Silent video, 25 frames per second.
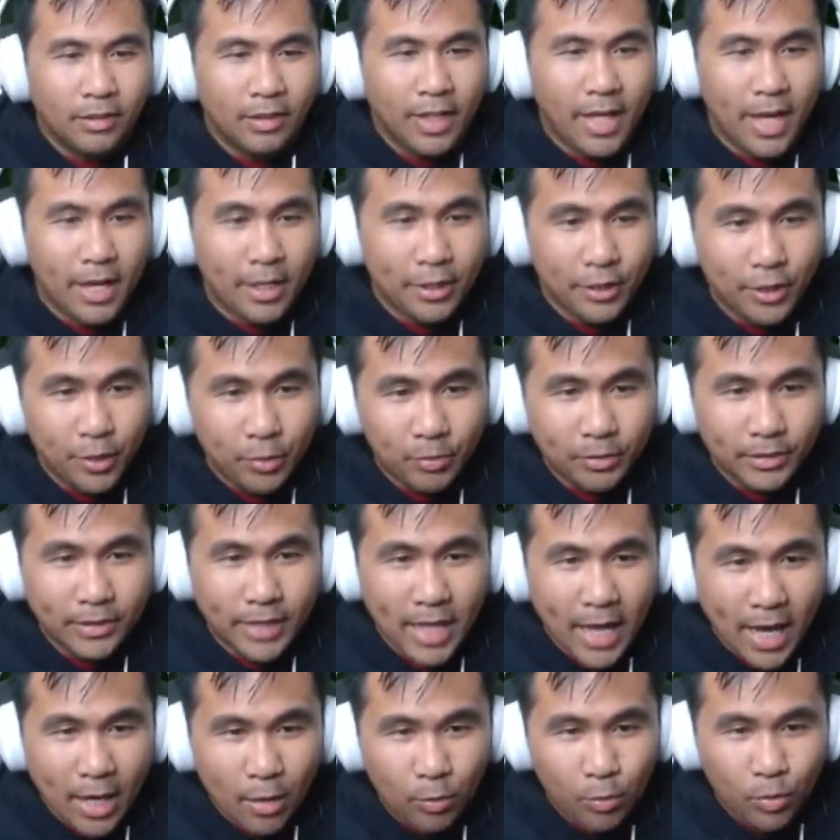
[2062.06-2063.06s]
I had to do was
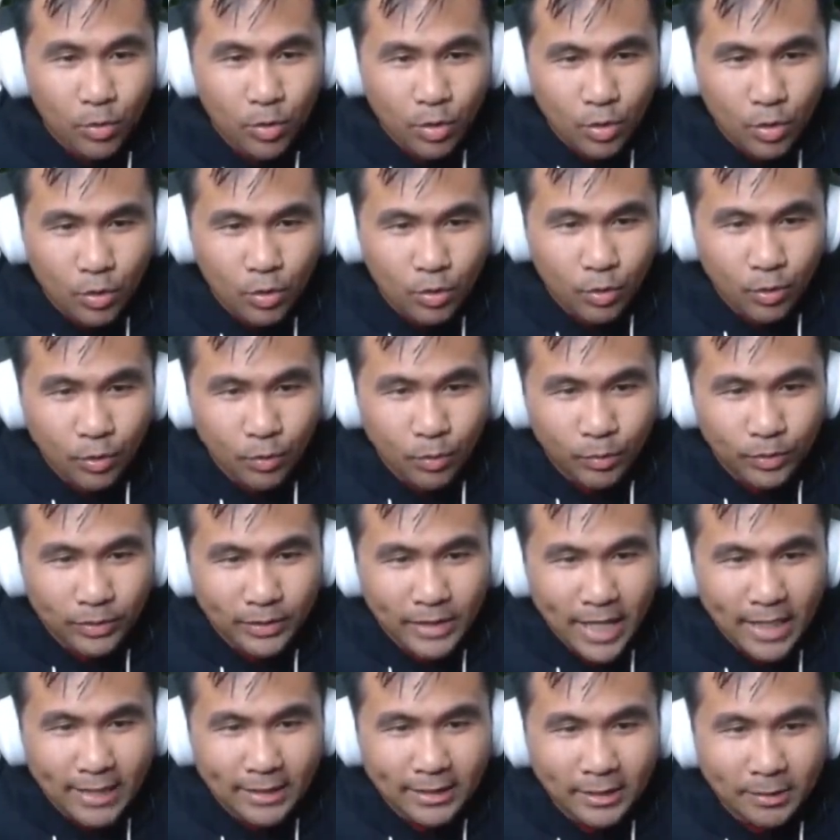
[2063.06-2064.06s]
that. Ooh, was
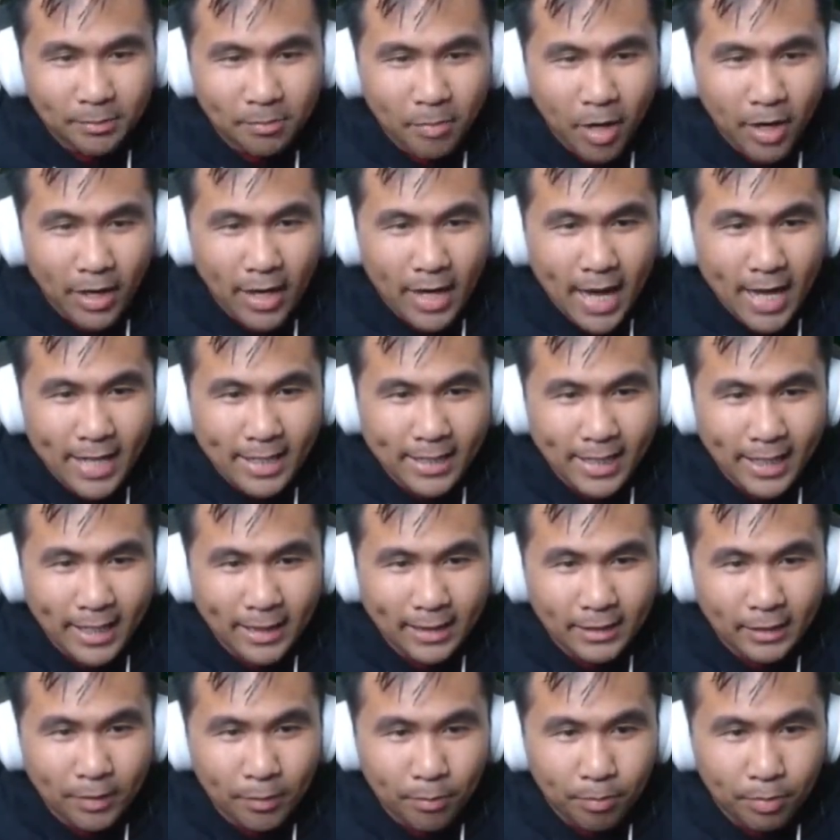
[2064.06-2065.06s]
that a smart idea
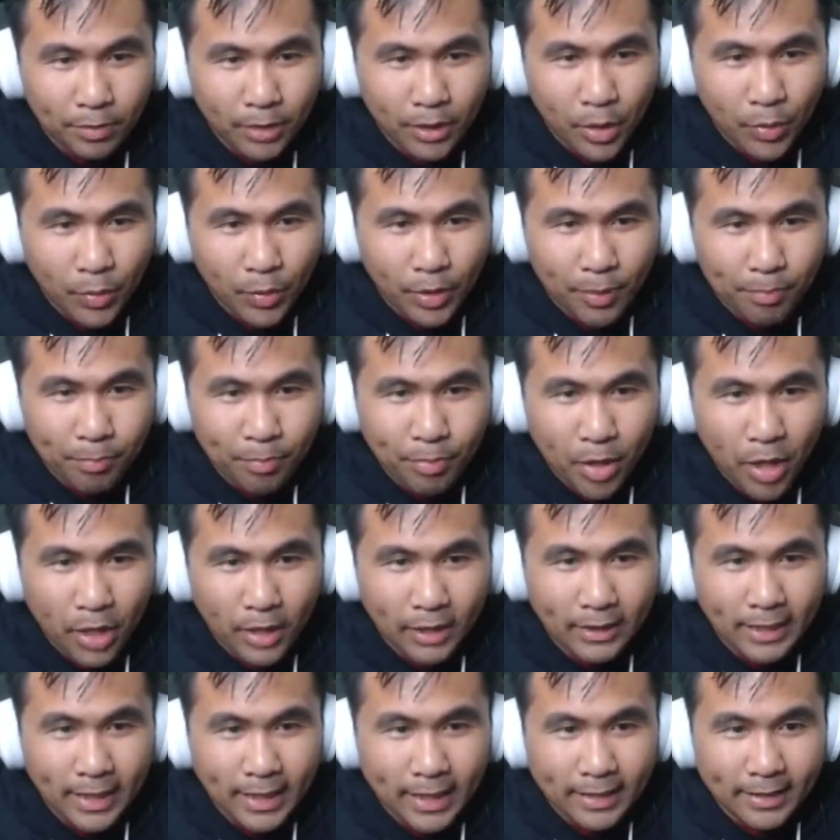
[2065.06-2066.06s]
to blow it
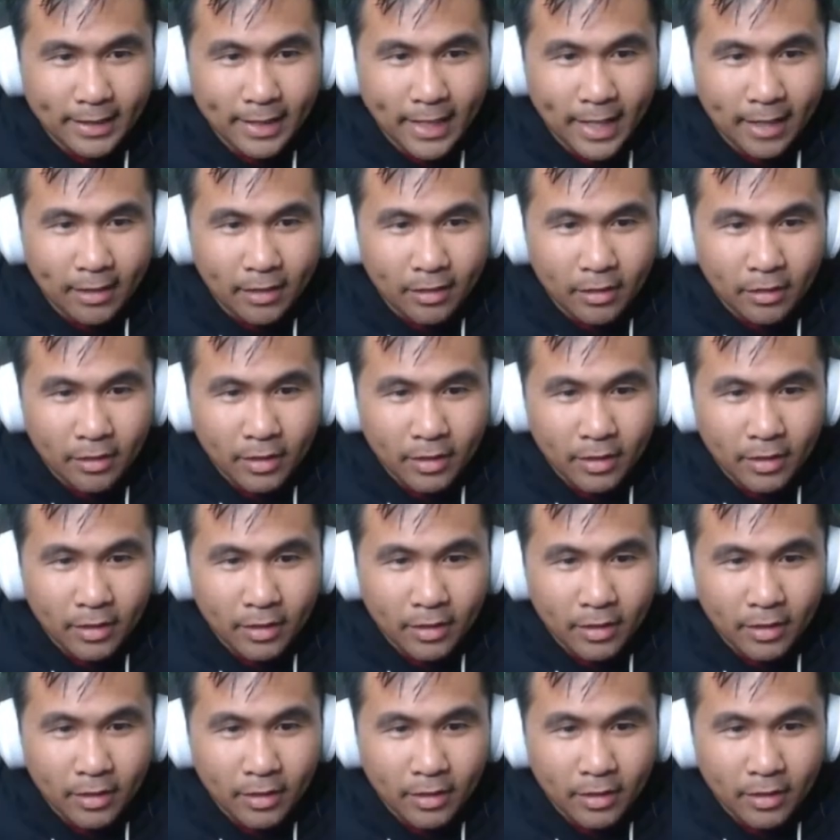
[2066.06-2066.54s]
apart like that?